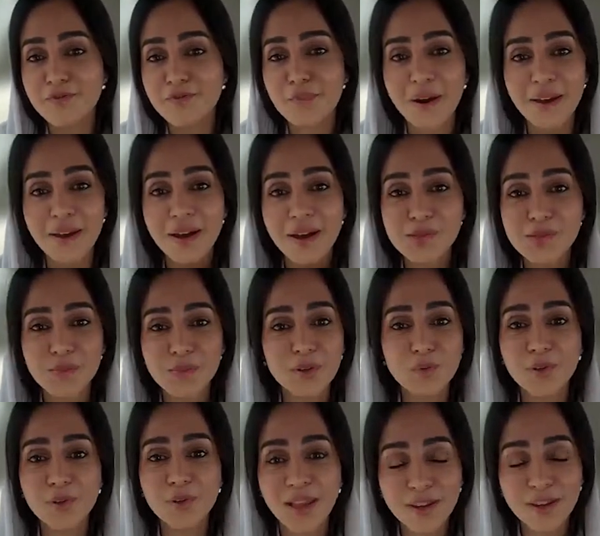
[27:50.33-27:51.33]
And if my
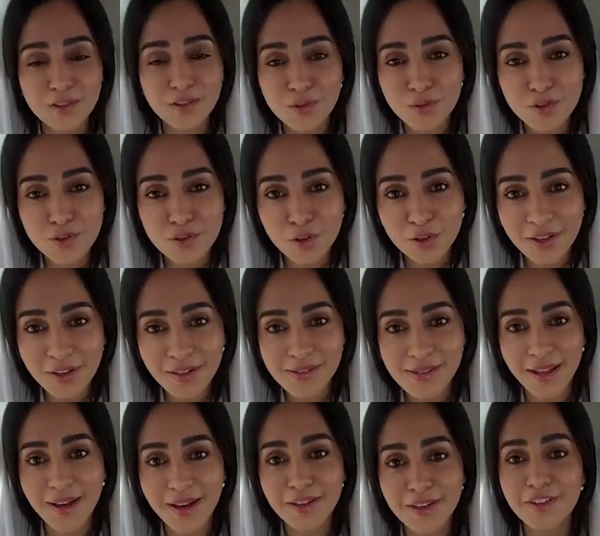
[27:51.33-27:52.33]
husband would like to
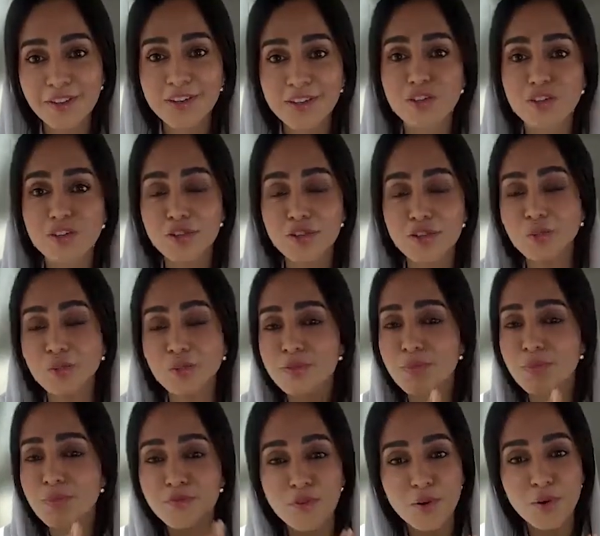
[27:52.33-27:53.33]
enjoy his life, he should
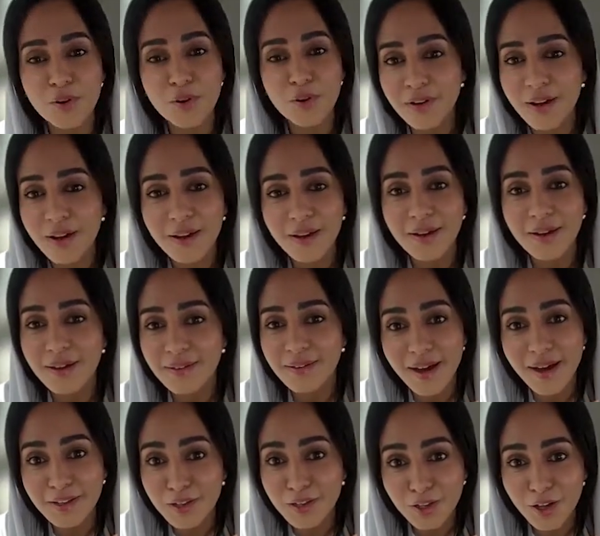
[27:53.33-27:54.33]
do it before
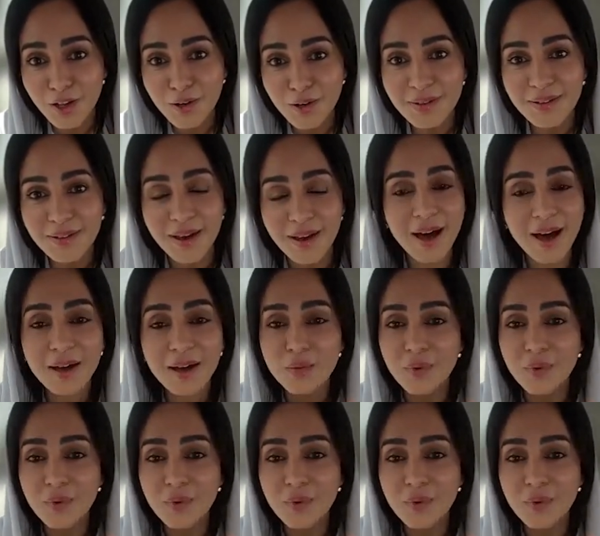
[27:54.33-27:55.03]
9 o'clock.